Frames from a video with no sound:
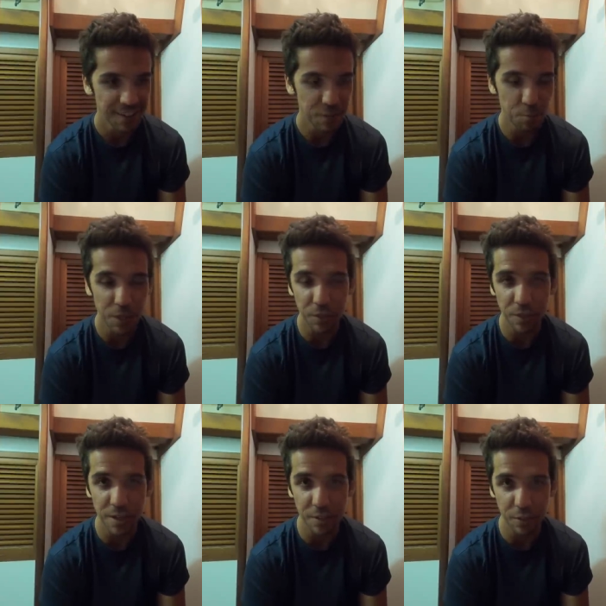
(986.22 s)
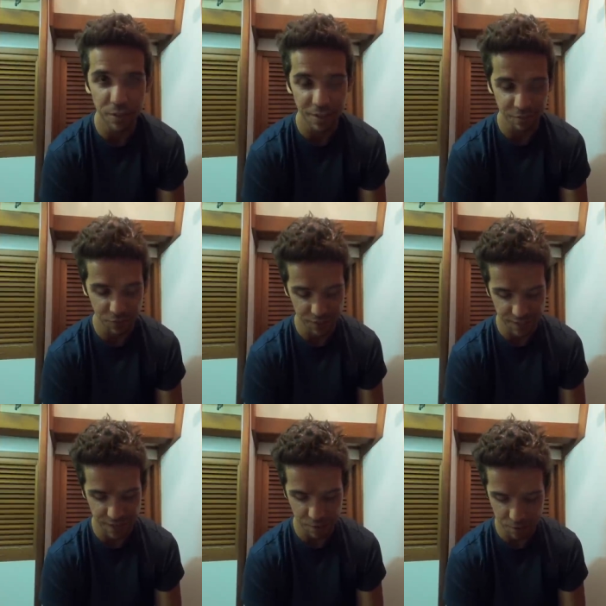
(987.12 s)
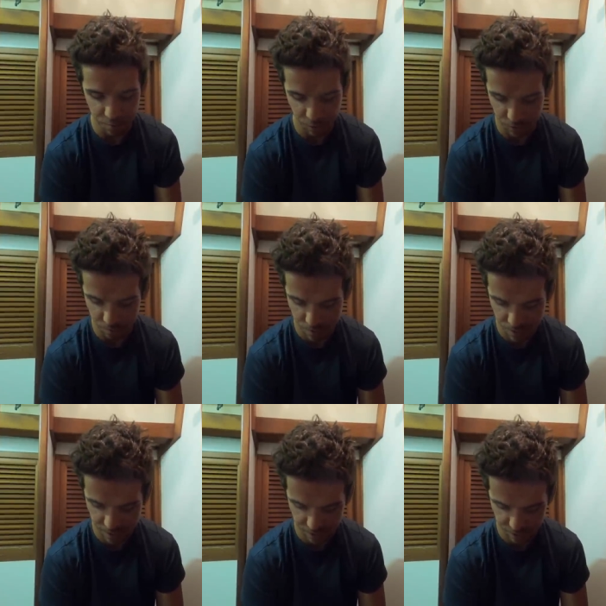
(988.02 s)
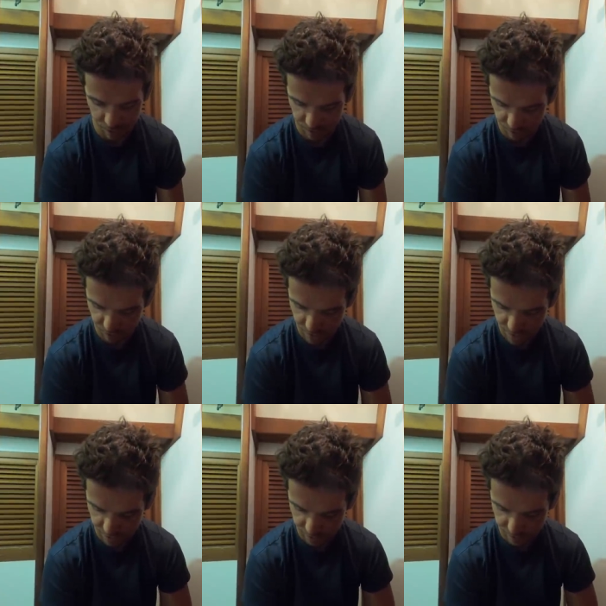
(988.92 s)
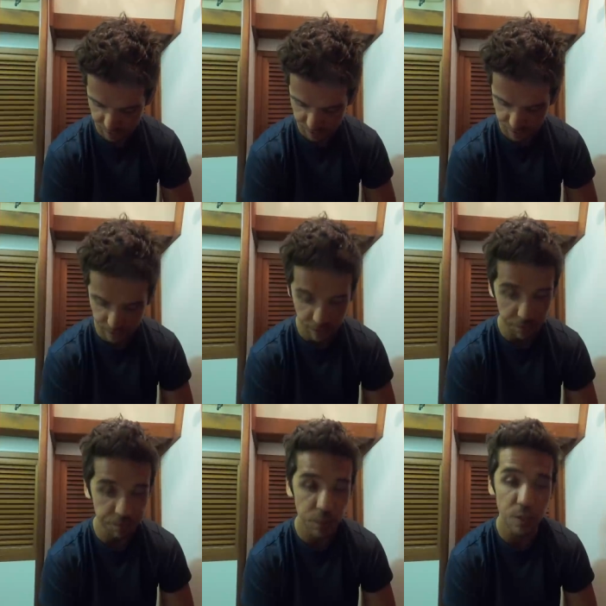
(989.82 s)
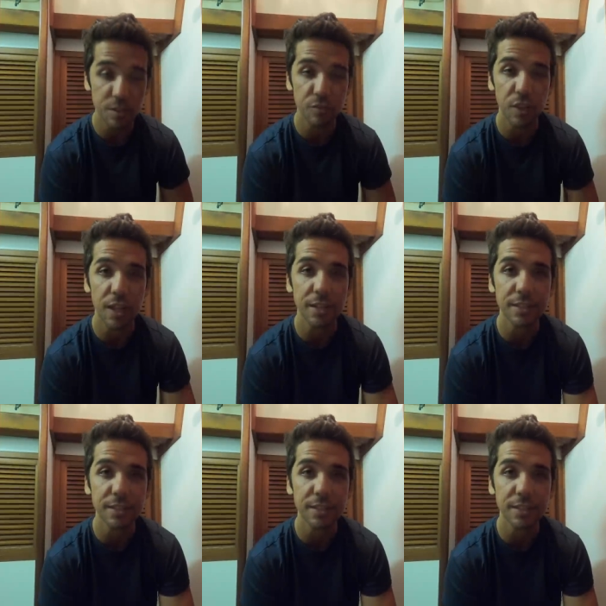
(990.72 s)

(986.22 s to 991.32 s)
to pick on another thing. First day it was my, my cruising flag, uh, courtesy flag.